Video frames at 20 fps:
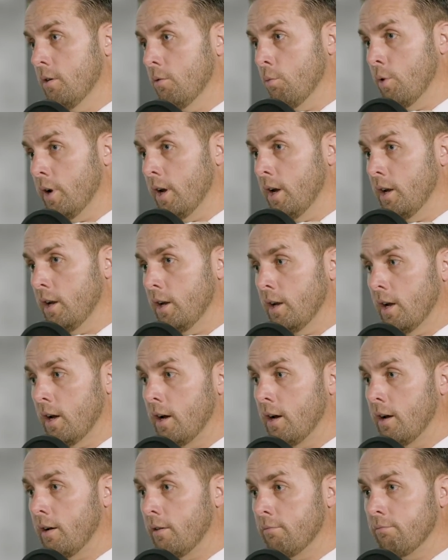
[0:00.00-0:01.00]

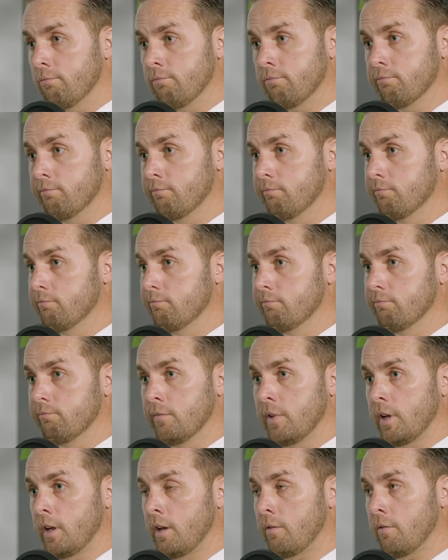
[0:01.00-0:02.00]

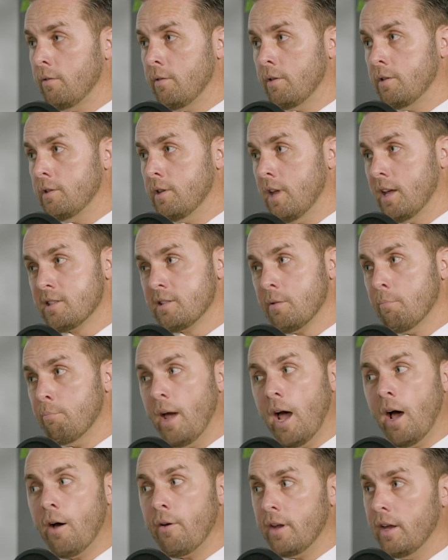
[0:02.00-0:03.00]
and that's
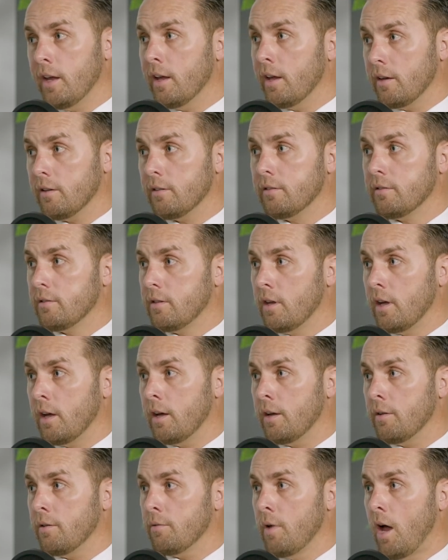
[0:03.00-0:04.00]
about it.
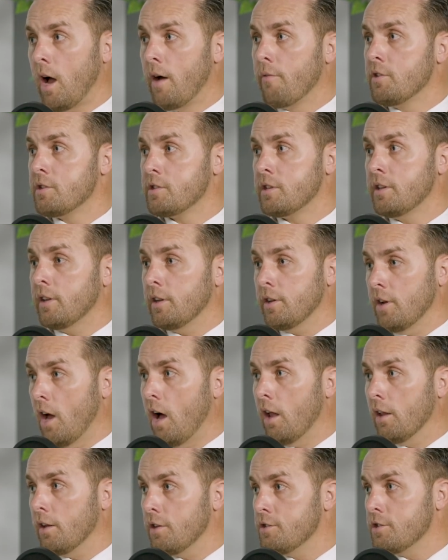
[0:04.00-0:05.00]
Obviously, the
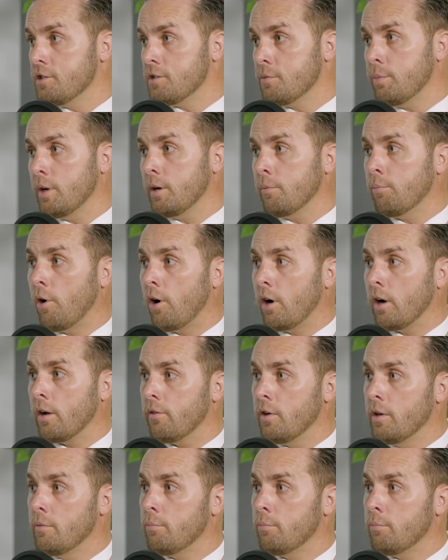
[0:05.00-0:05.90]
knowledge is a big part of it,